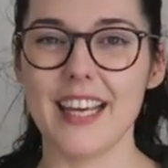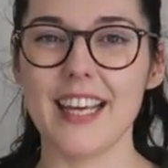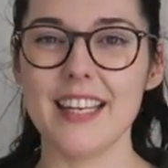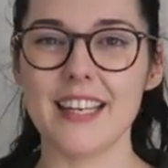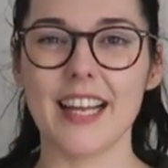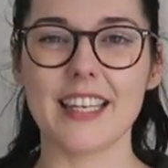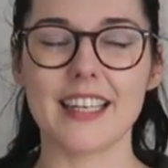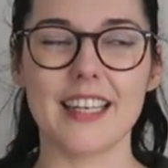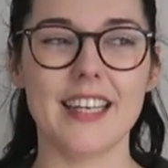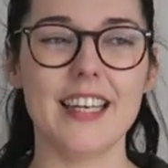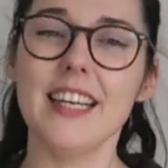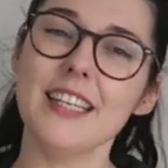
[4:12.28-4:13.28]
and like
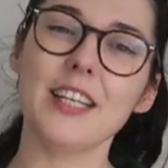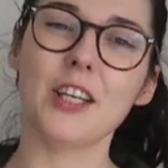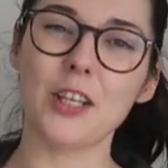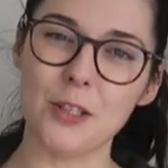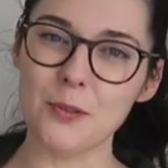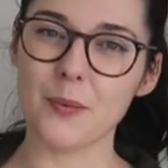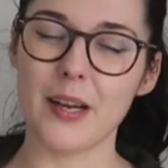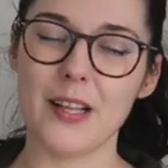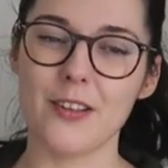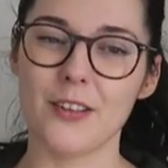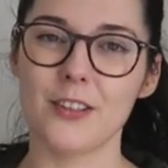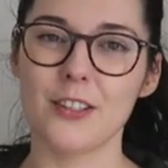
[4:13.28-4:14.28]
in a cute
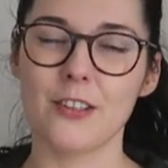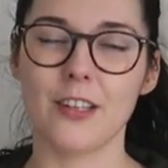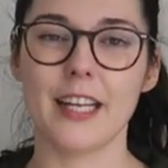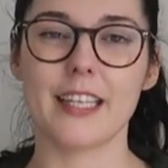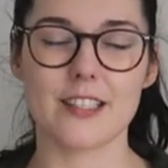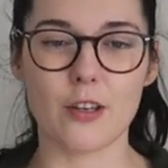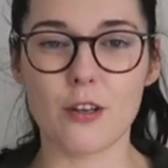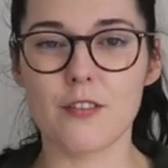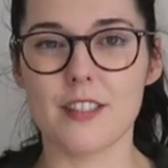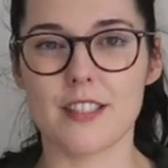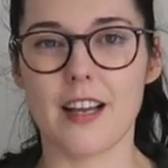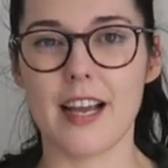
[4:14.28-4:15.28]
way though, you know, like it's
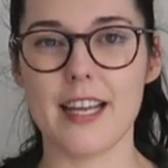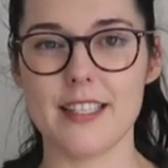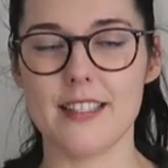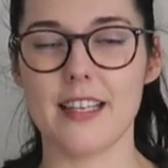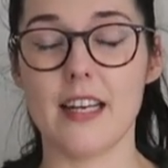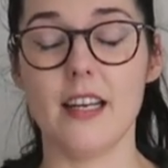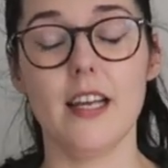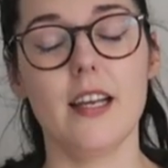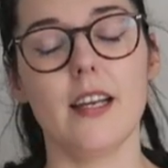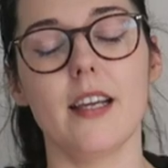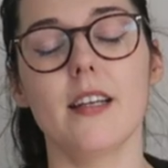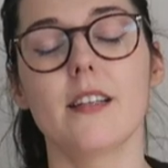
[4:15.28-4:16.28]
oversized and
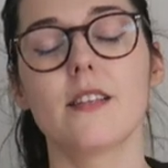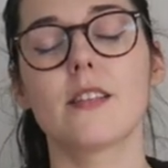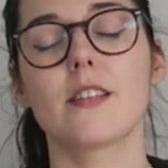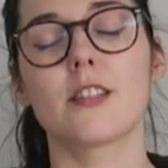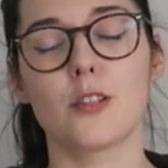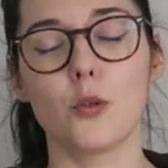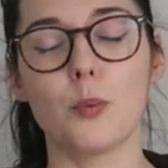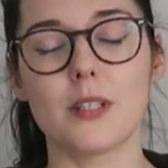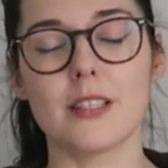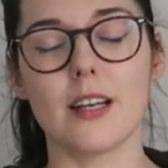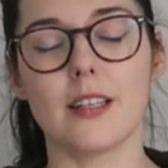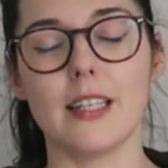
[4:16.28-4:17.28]
it is super
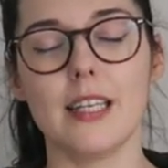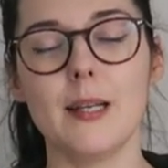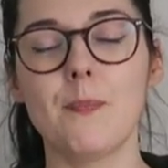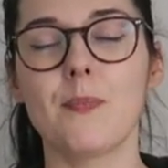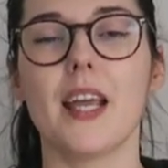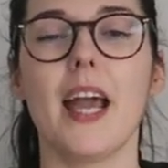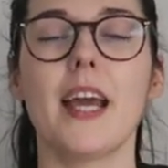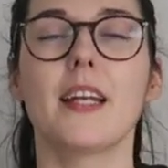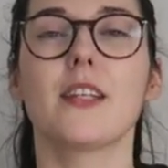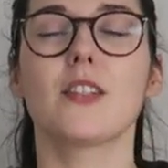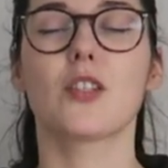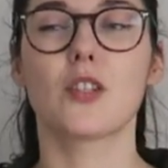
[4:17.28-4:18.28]
snuggly and
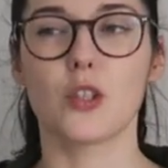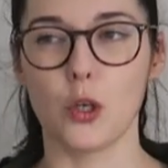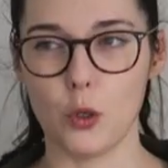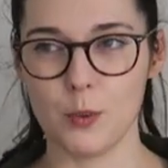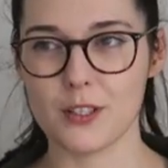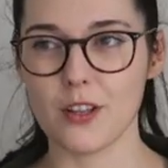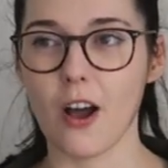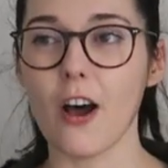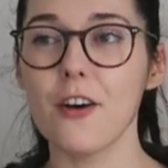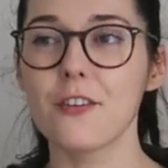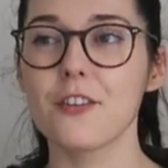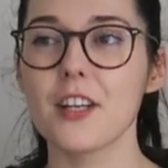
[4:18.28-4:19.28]
it's super
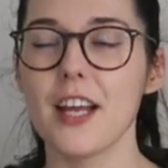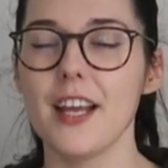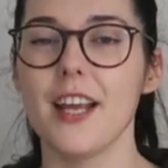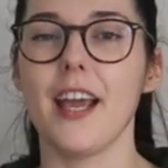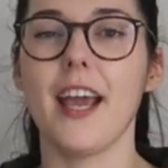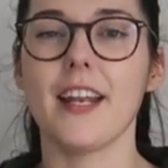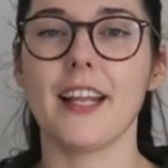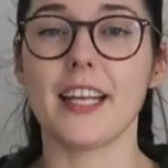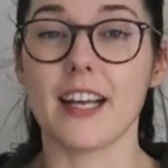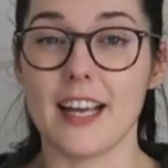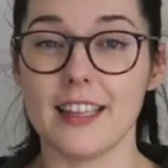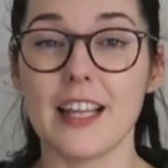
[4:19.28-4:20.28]
soft and
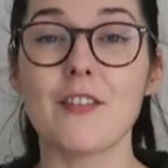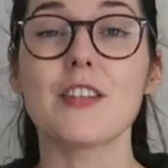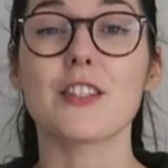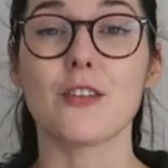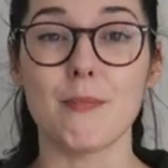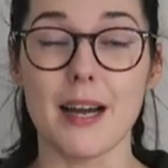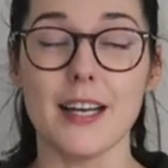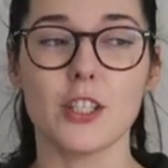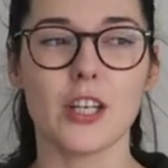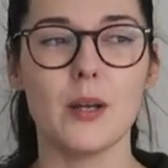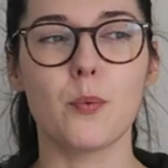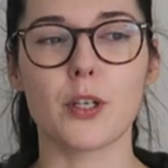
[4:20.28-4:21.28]
like I love it so
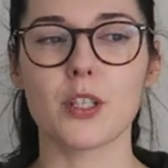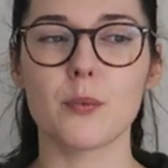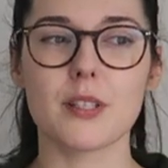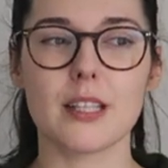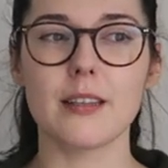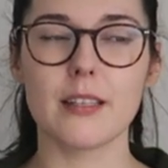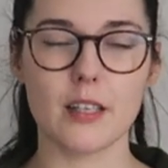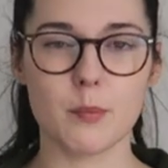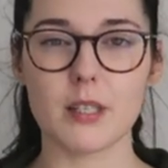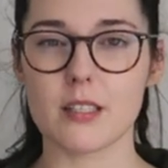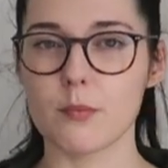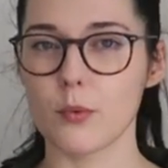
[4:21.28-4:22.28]
much. I wish it was a little
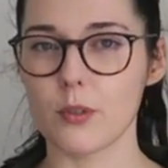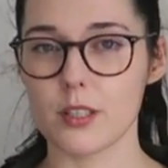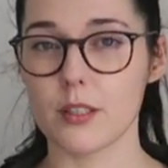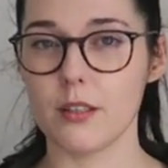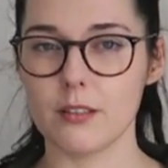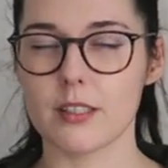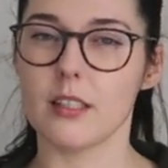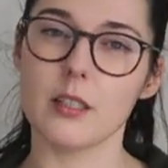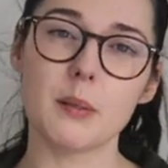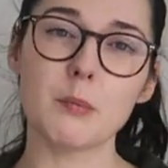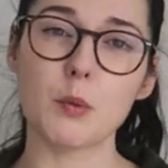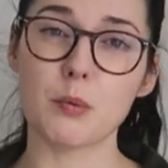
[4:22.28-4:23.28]
bit smaller so it looked a
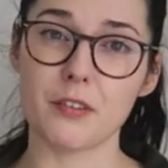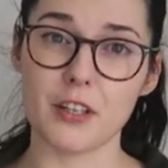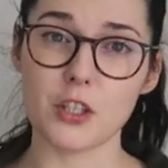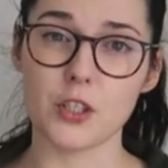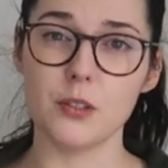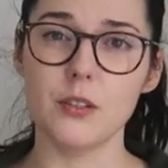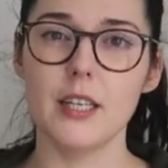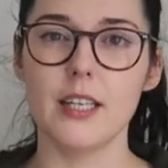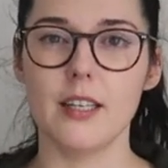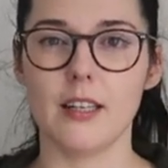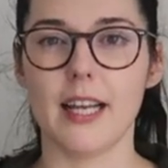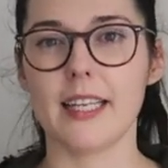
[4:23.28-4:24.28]
little bit more professional.
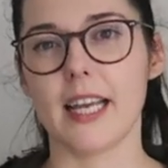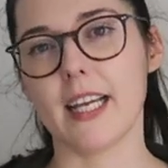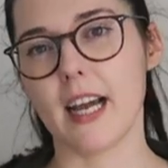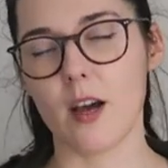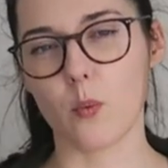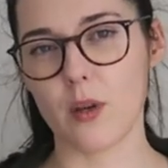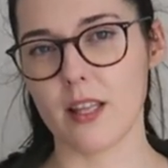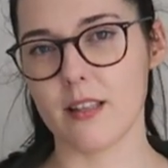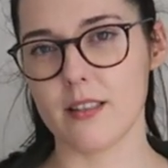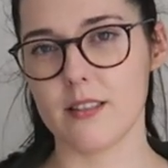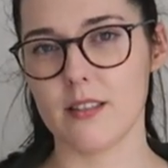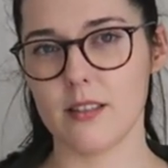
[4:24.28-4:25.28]
Like I can't wear
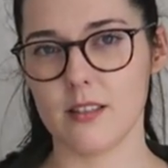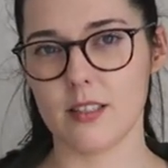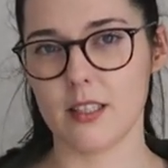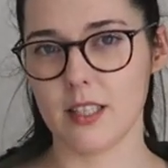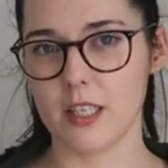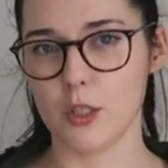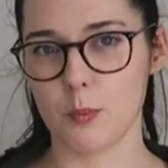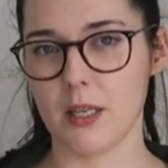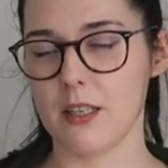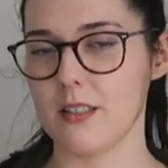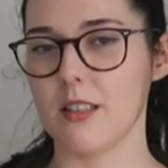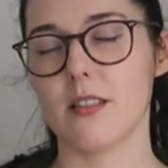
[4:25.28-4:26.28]
this to teach
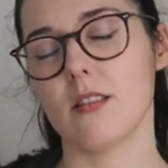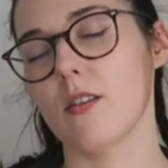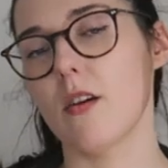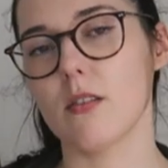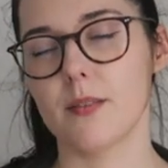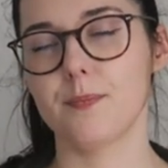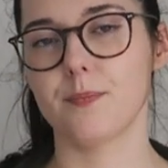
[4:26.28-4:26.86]
because it's not